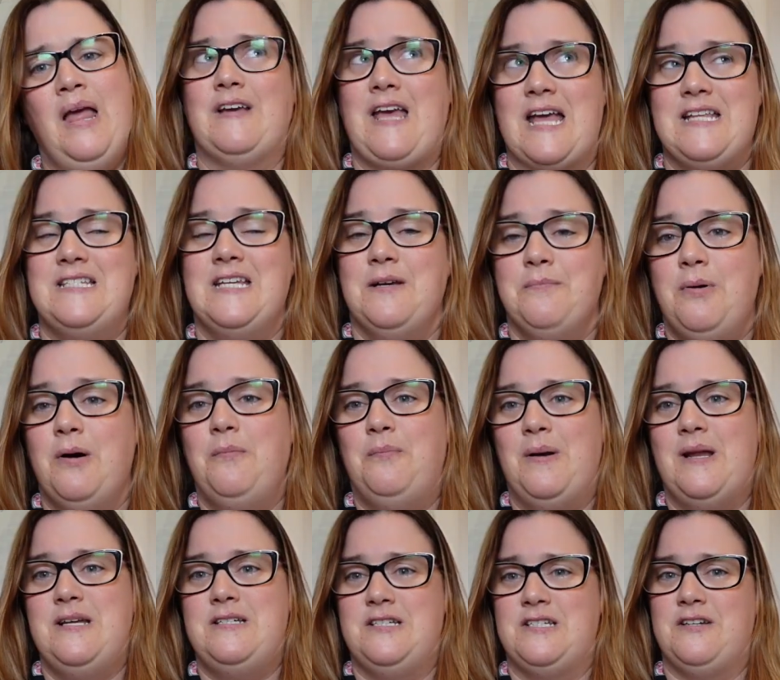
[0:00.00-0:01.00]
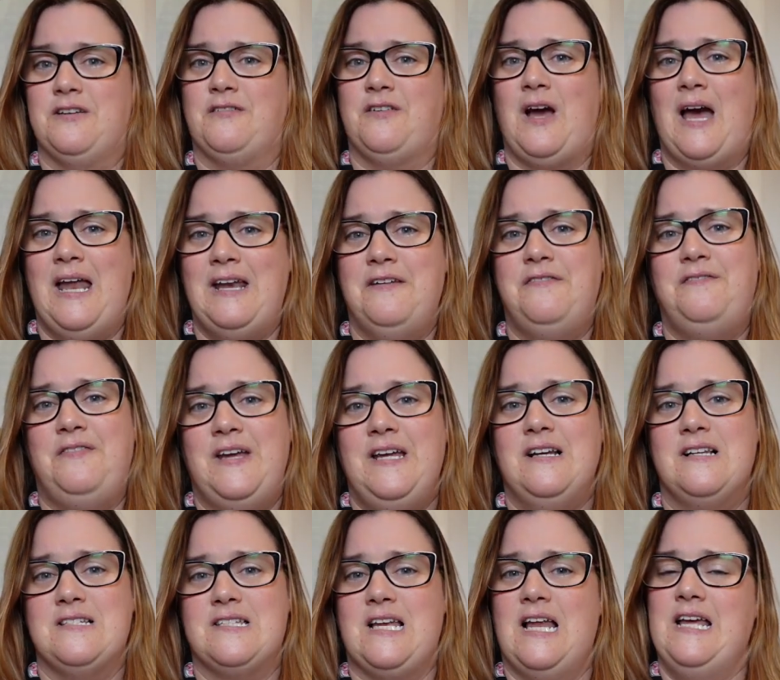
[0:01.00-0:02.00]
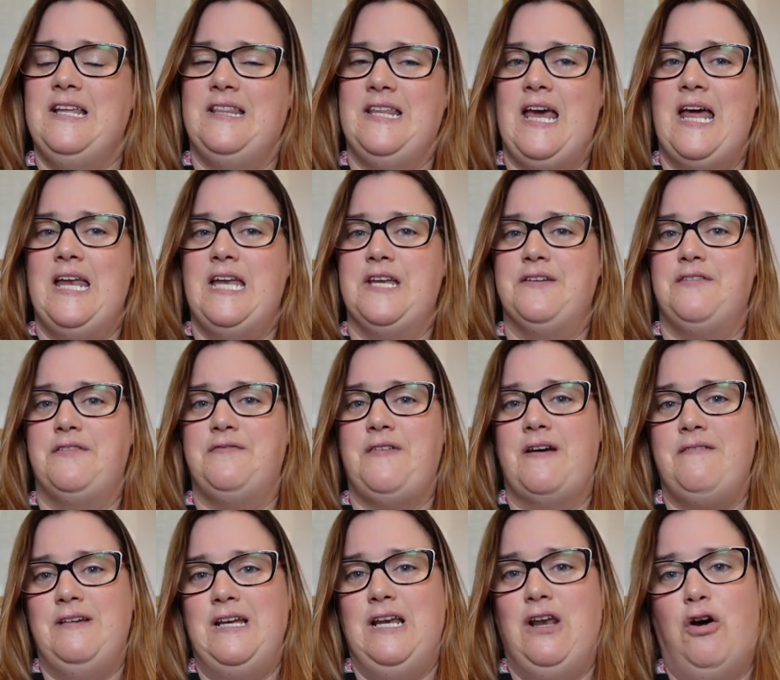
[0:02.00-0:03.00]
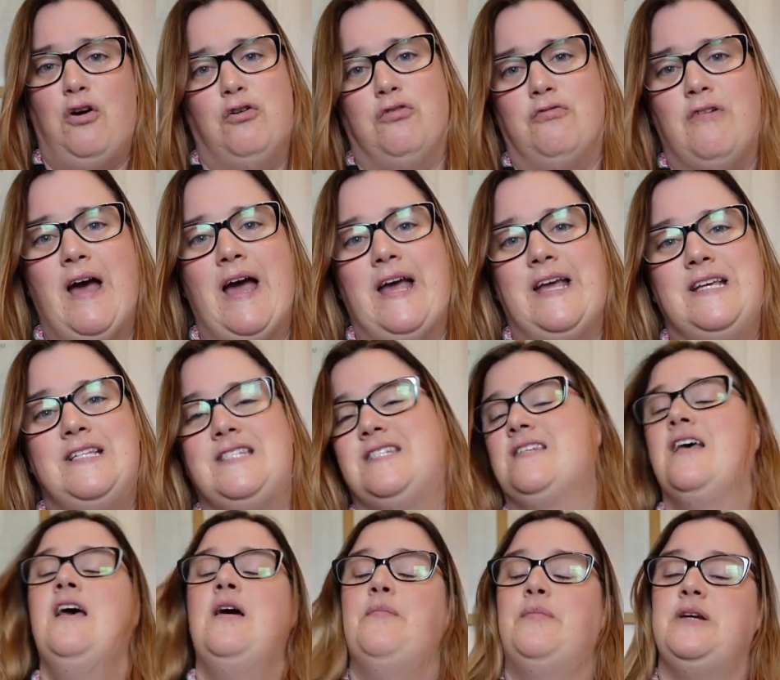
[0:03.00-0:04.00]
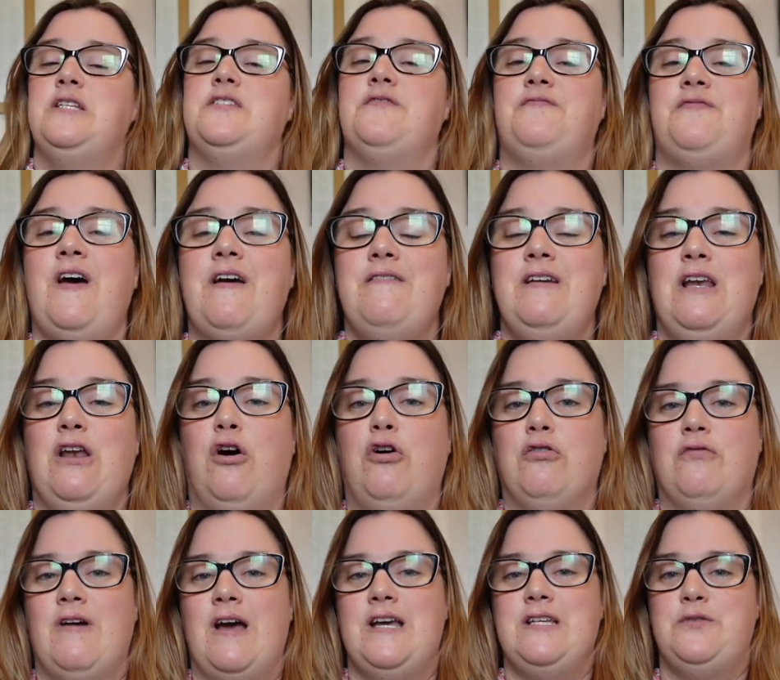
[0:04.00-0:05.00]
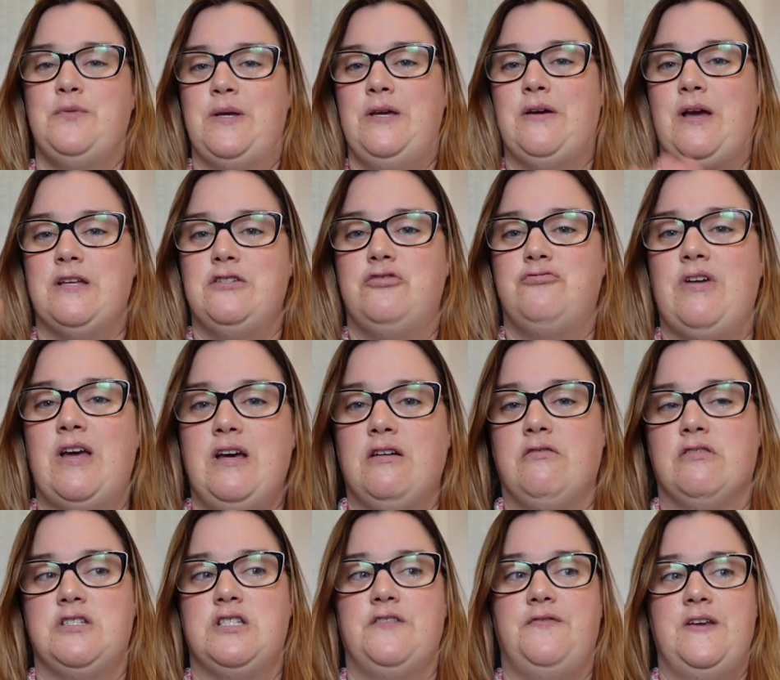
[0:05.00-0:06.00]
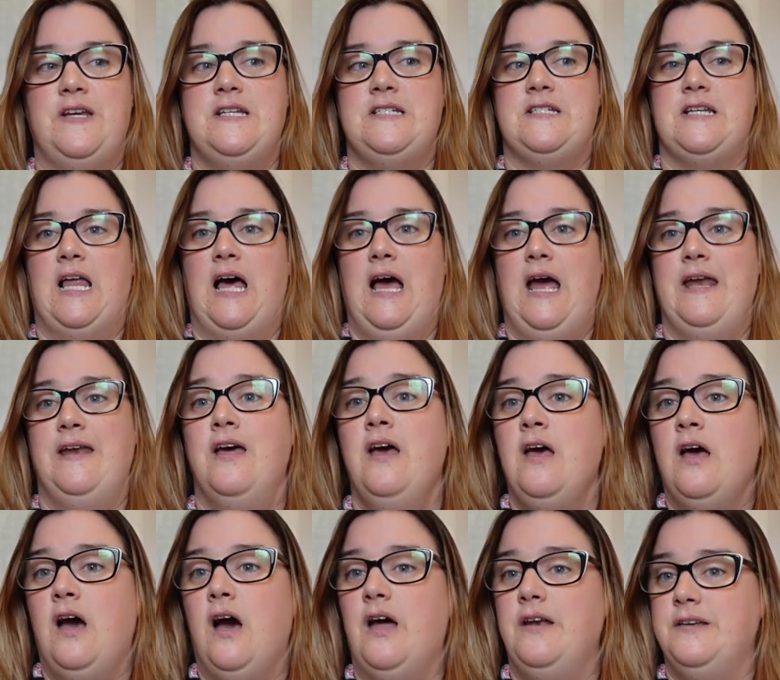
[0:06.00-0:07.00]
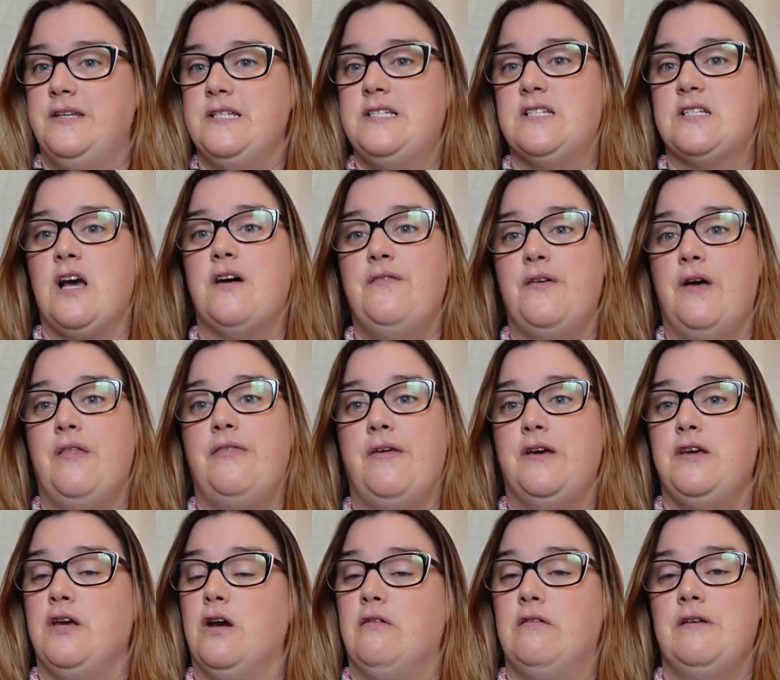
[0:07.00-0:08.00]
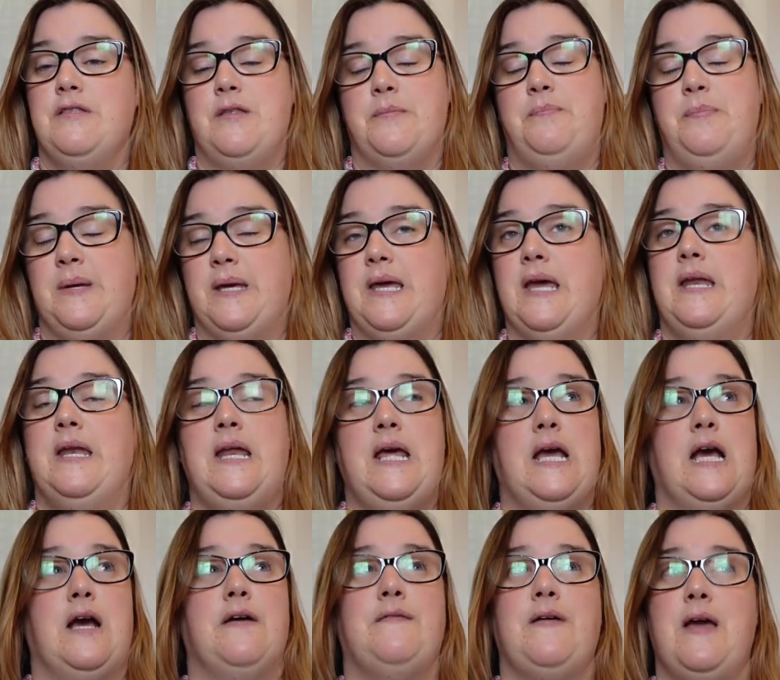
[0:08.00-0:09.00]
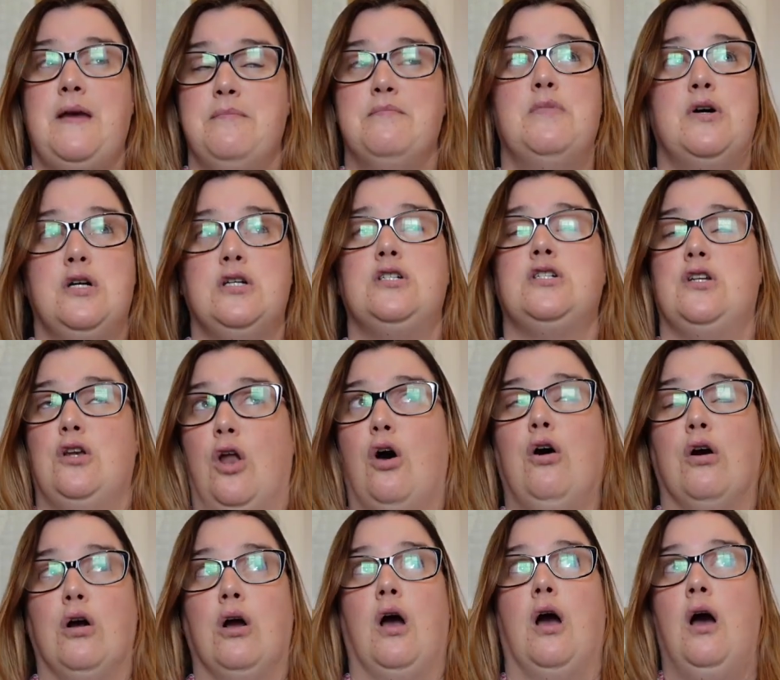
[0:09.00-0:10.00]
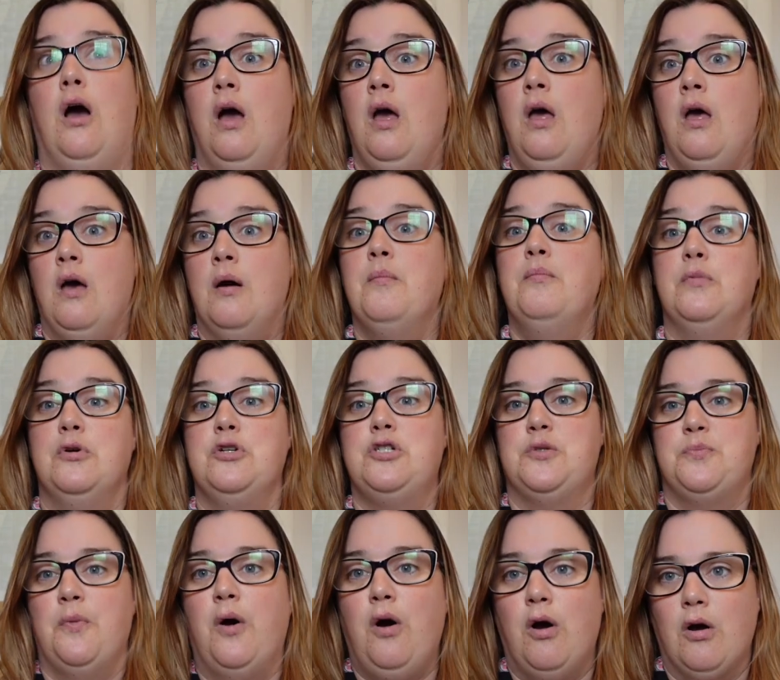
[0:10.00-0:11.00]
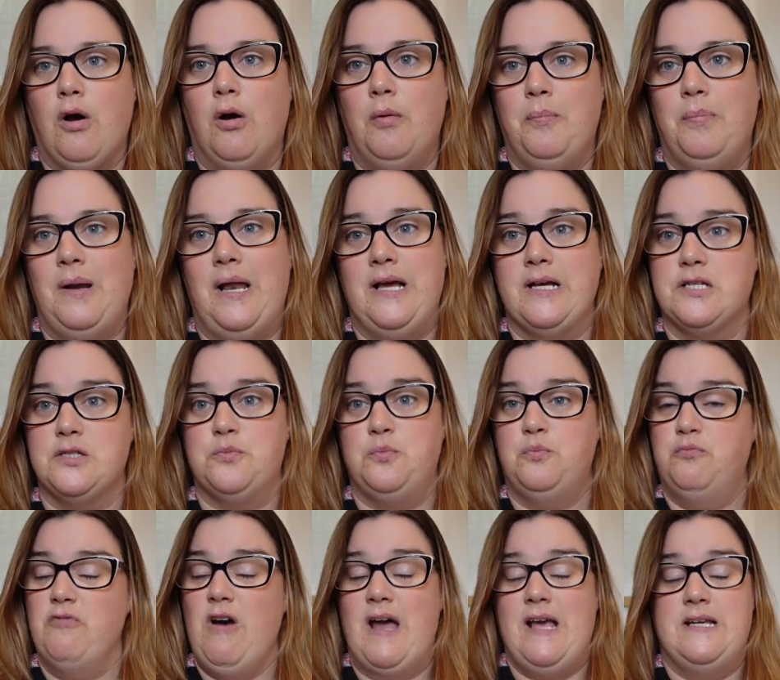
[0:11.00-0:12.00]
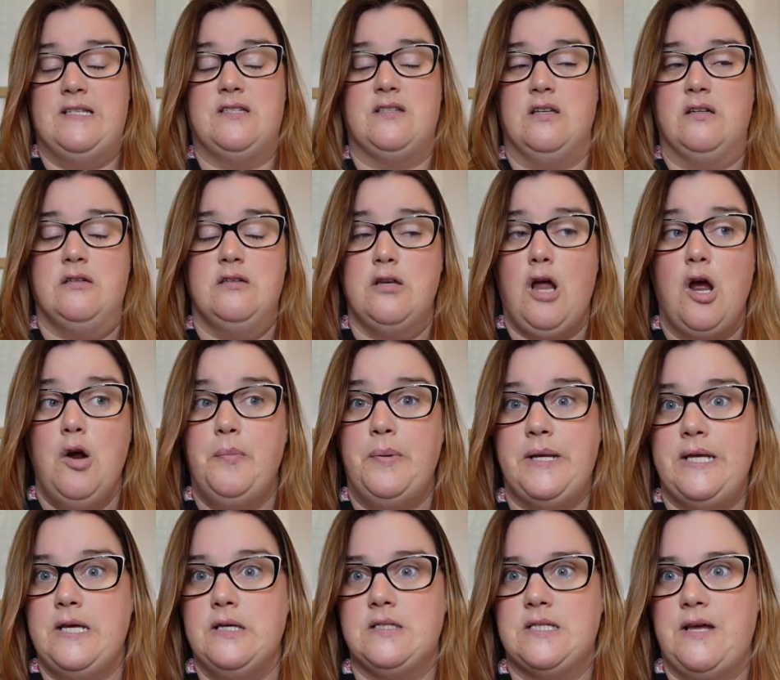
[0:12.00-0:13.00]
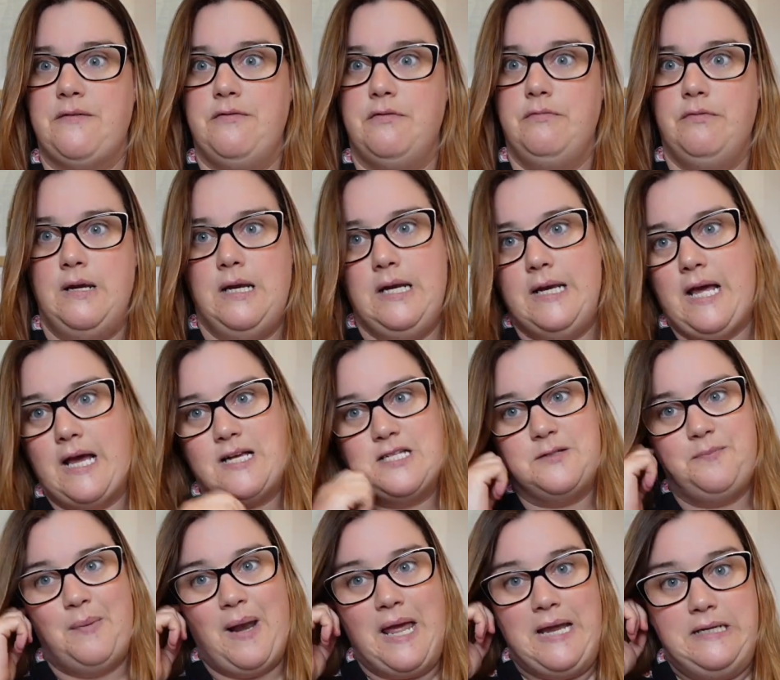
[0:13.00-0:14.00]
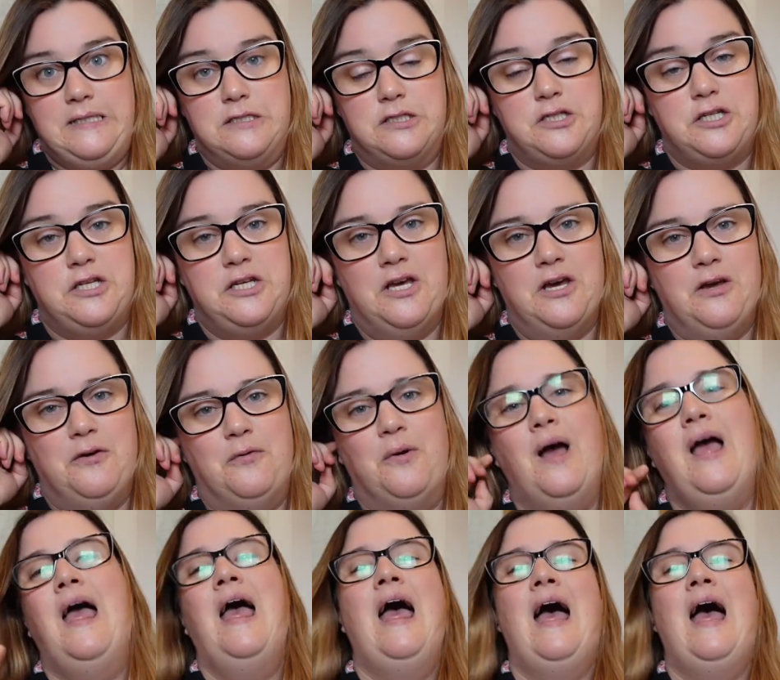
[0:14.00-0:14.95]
Getting published kind of feels like the end of a very long race, but it's a very long race where you get straight across the finish line and discover that you're at the beginning of a much longer, much more complex race that nobody has ever really explained to you.